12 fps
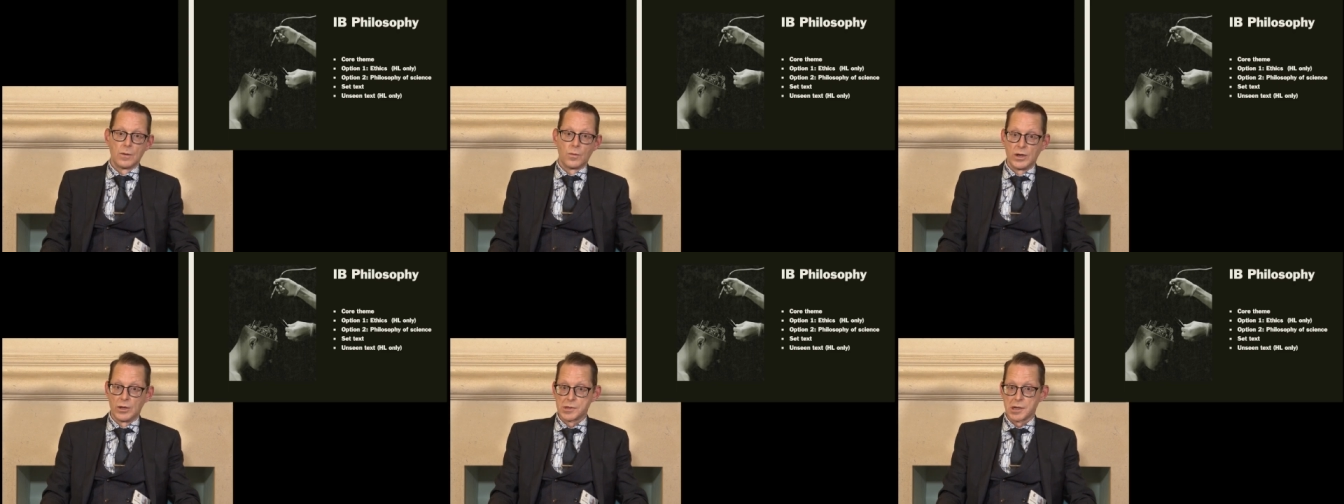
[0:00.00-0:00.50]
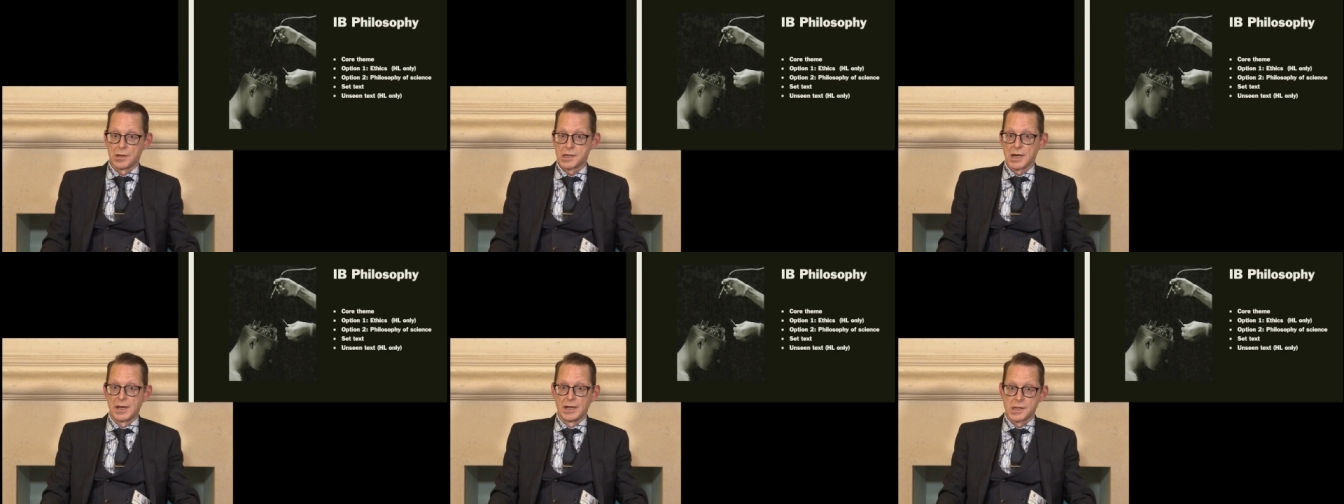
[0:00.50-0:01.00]
We also
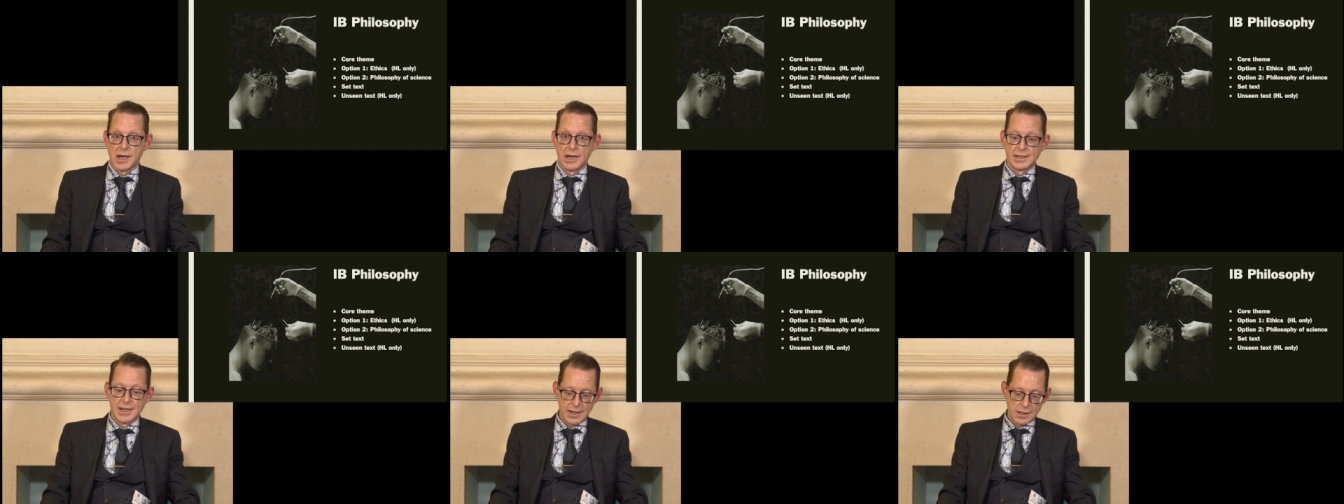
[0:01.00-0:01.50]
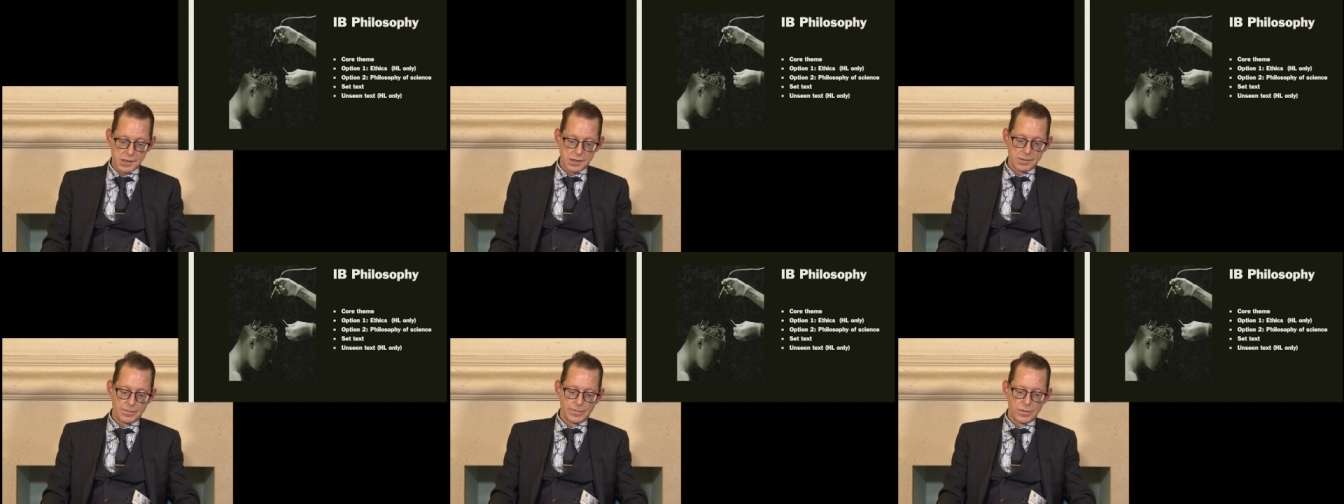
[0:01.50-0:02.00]
study a set text,
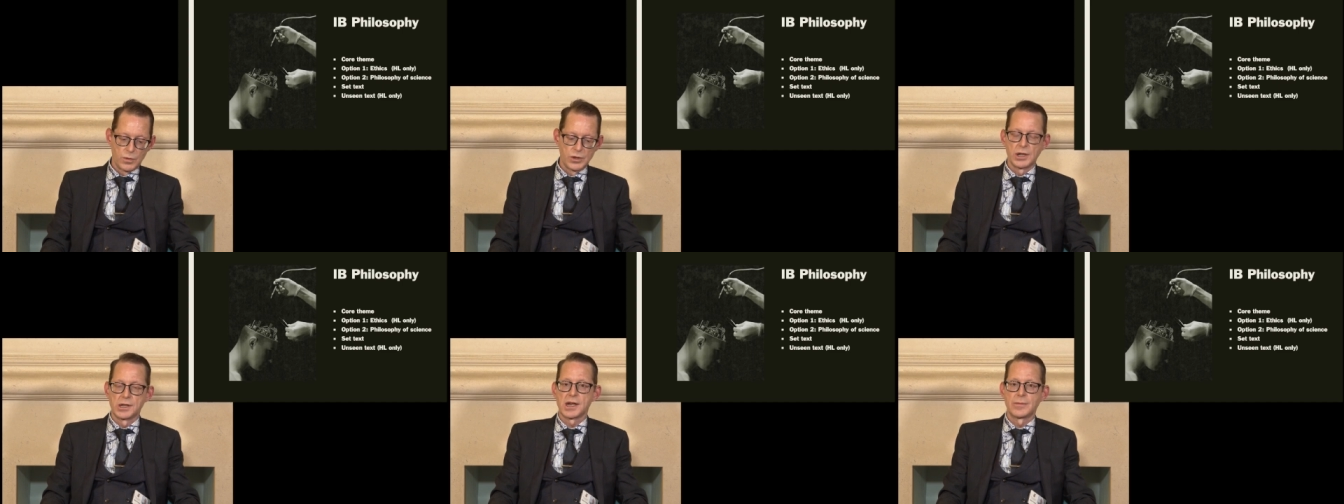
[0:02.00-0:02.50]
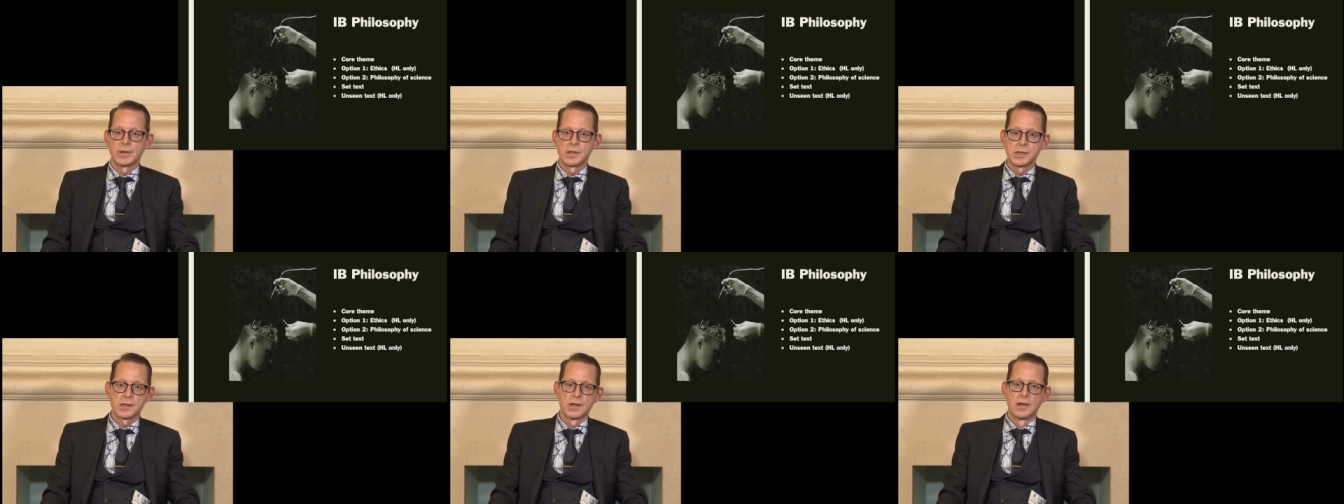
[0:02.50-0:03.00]
which
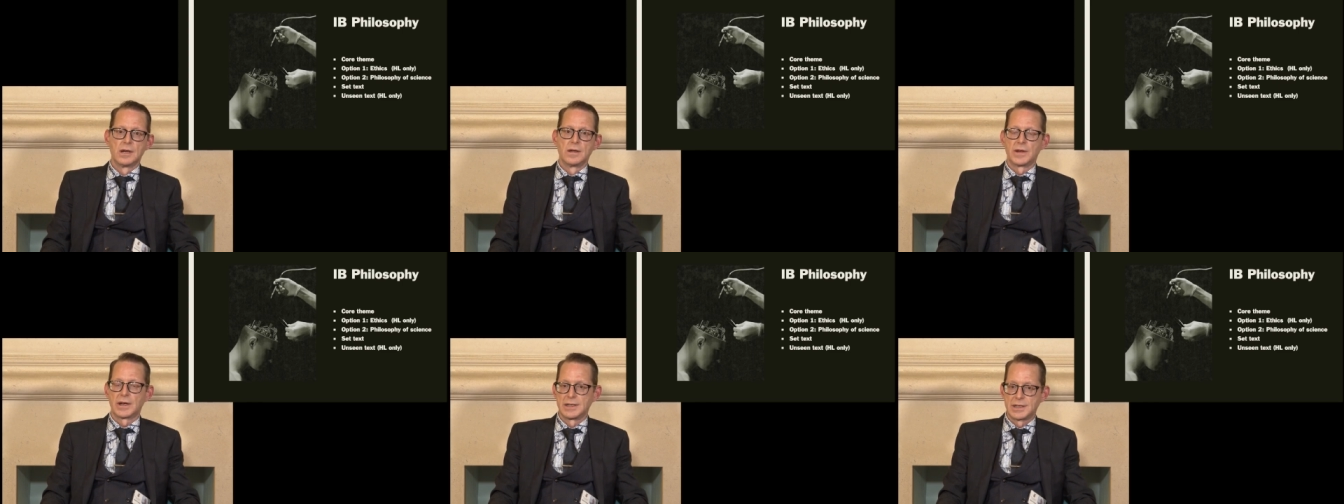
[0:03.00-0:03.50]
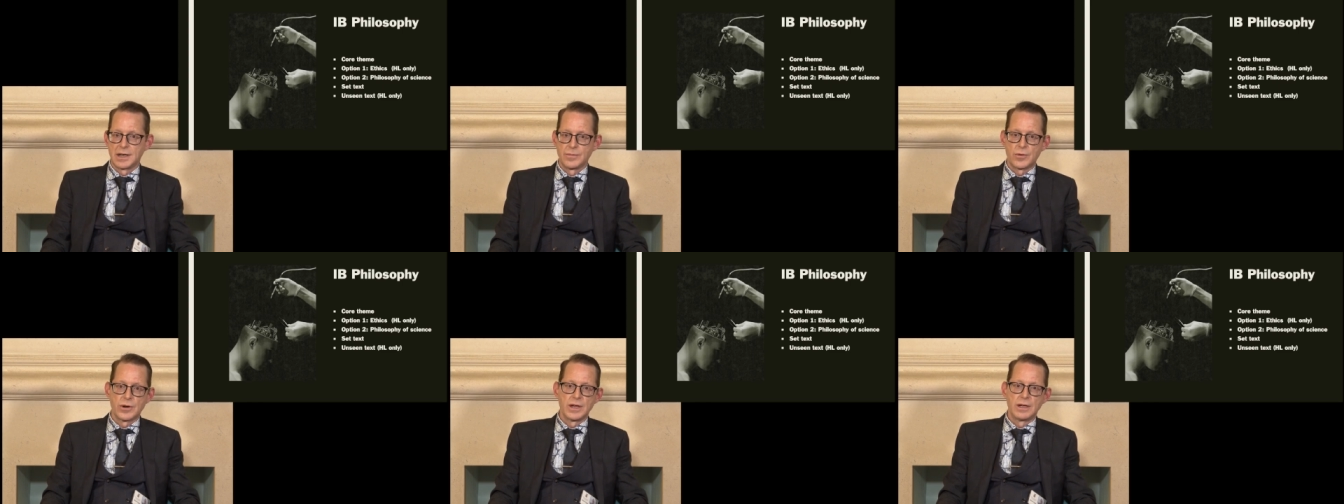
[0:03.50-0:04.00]
examines the
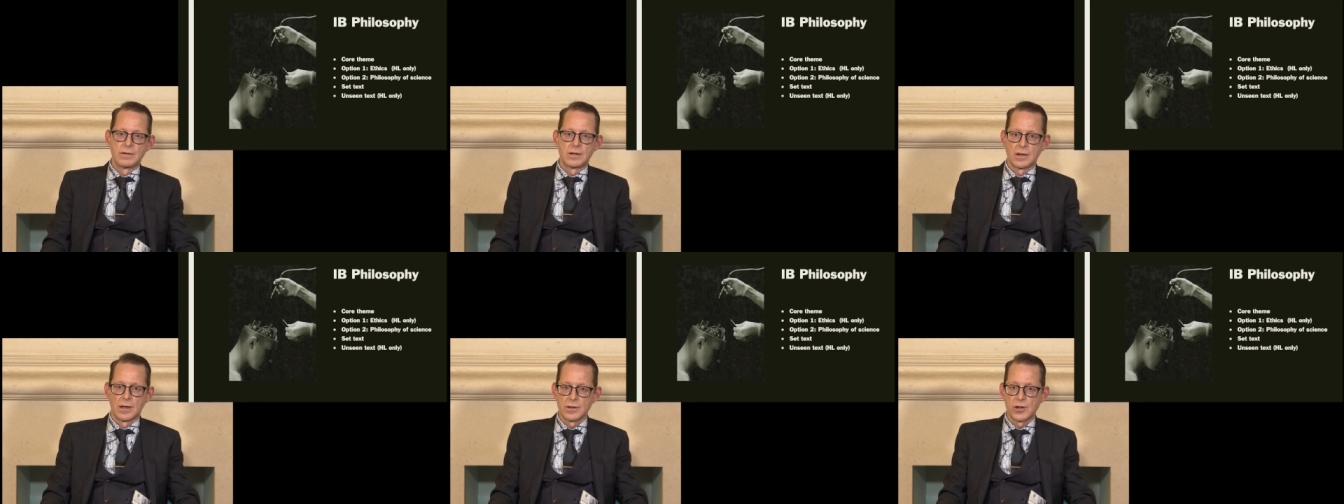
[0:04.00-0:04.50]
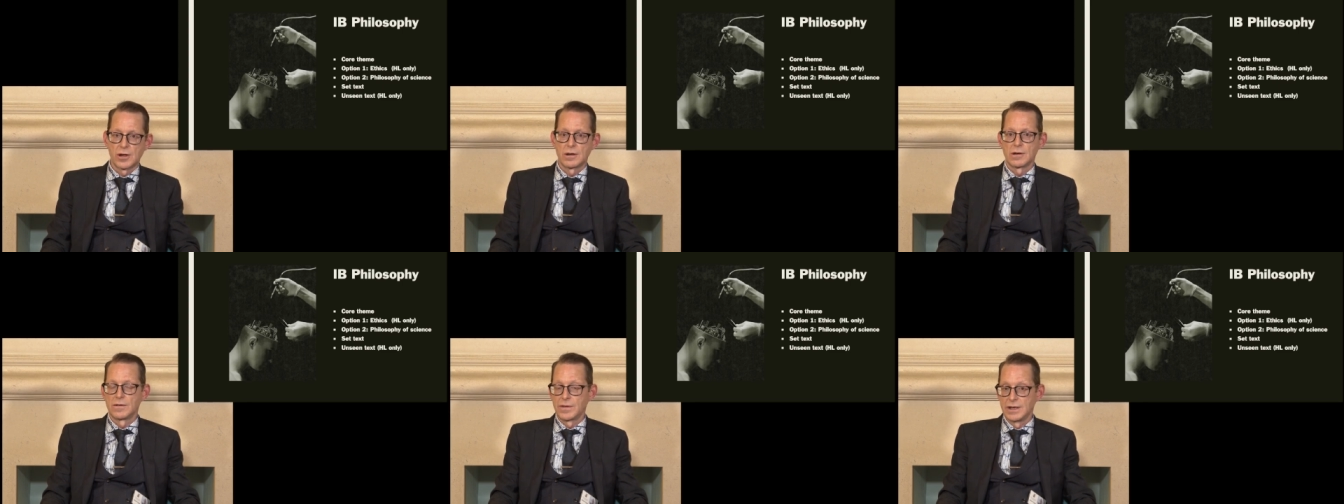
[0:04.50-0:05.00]
contemporary culture
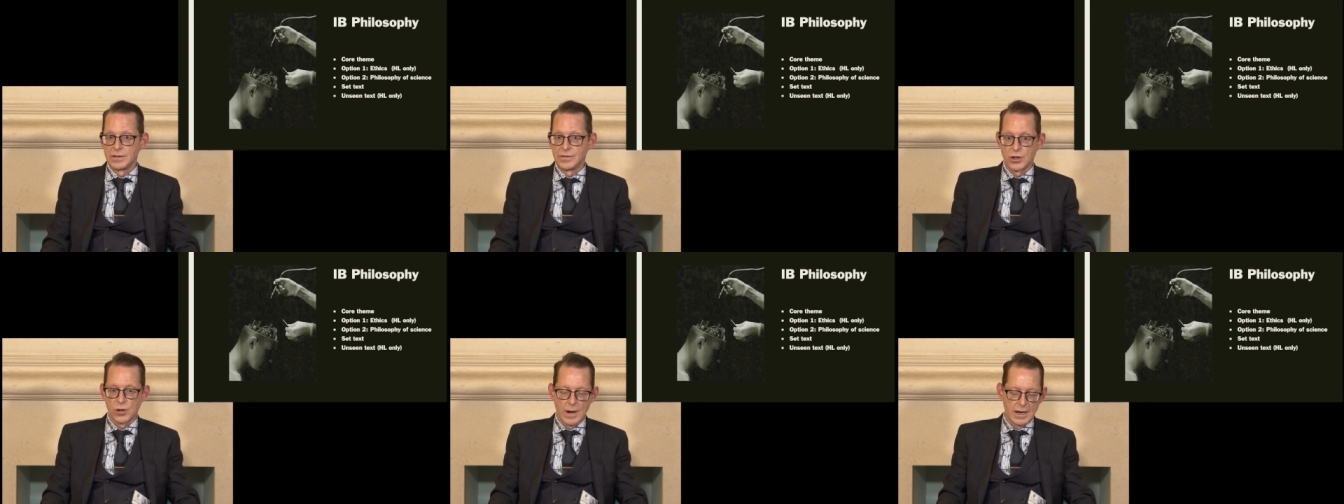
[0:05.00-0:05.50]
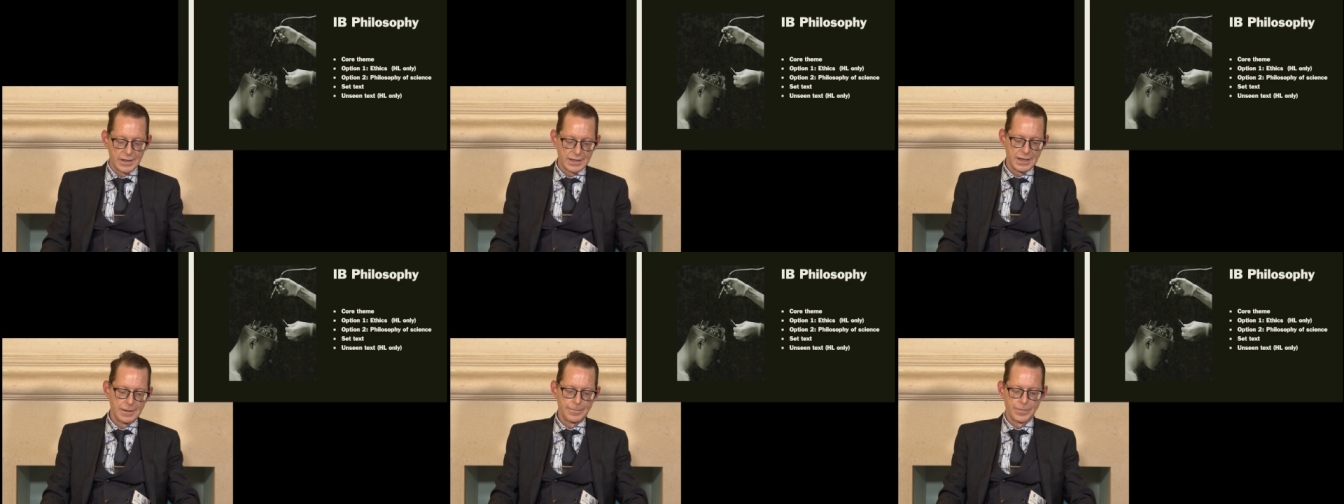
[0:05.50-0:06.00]
of individuality